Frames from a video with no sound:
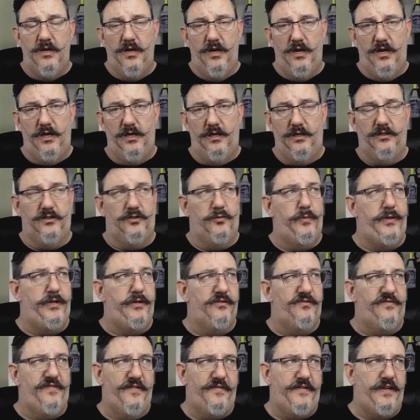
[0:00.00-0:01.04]
So we
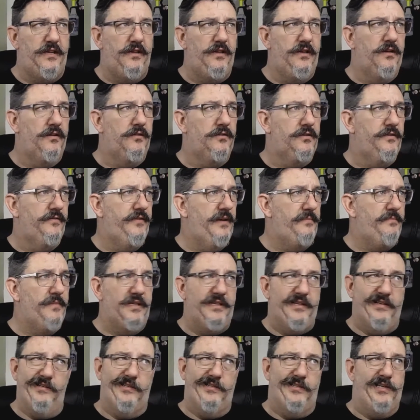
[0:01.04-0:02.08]
used 50 liters of
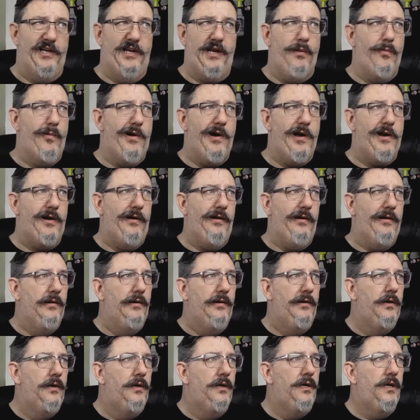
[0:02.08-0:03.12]
Edmonton City water
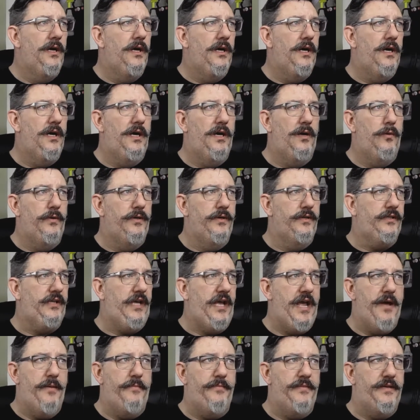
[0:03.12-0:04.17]
with
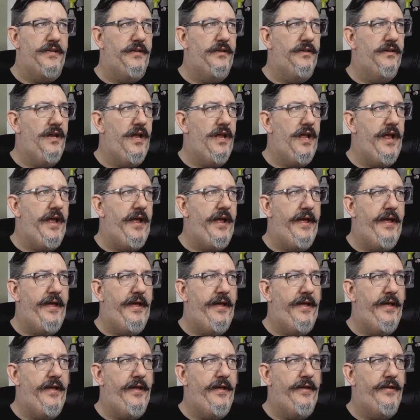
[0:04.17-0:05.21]
Camden,
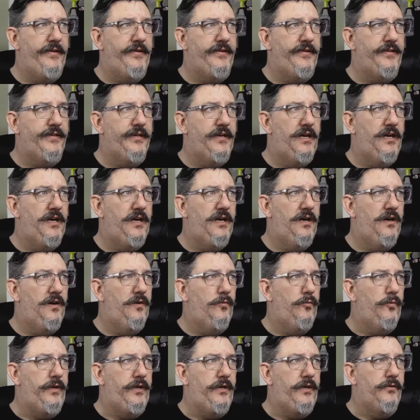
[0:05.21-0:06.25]
and
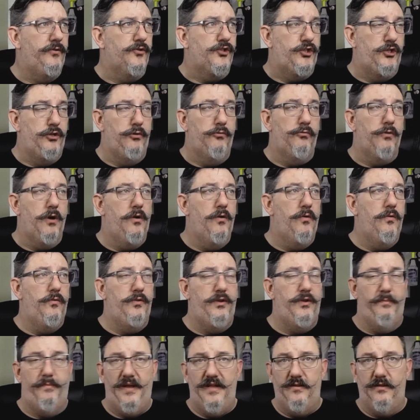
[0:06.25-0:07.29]
we used
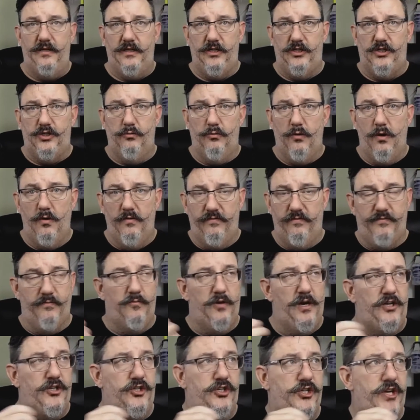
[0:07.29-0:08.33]
the Bentley 2-row from
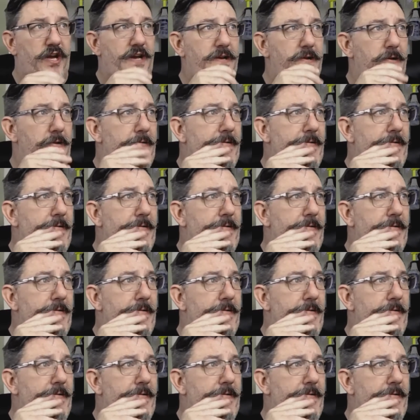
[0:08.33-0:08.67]
Red Shed.